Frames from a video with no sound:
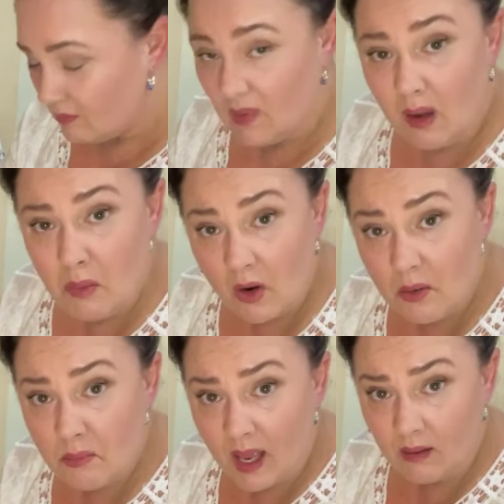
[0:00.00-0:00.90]
I'm
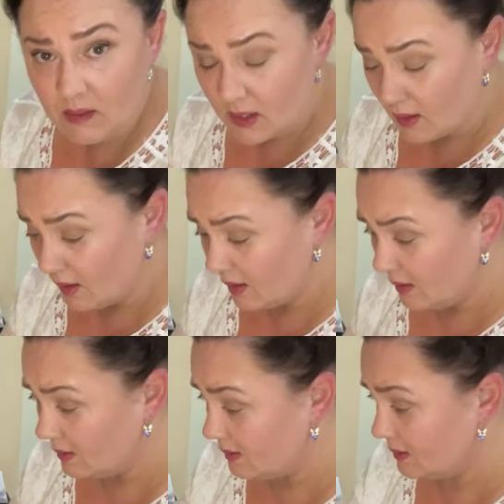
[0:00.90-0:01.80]
homebound, so
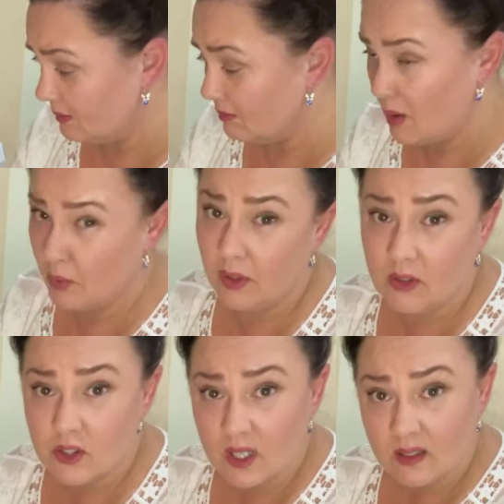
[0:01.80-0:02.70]
my work
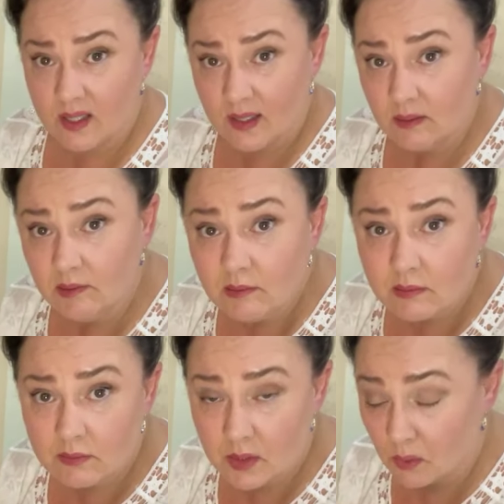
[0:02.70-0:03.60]
is shut down
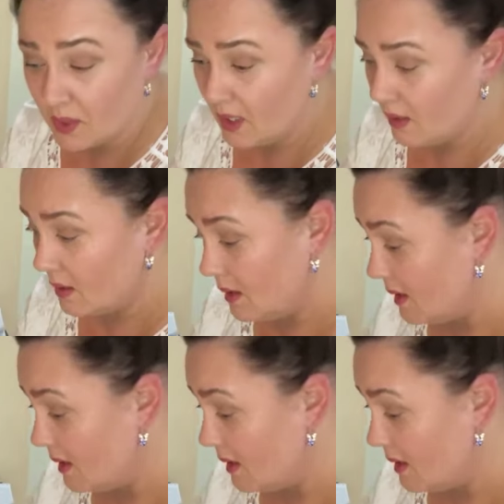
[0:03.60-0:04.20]
for the week.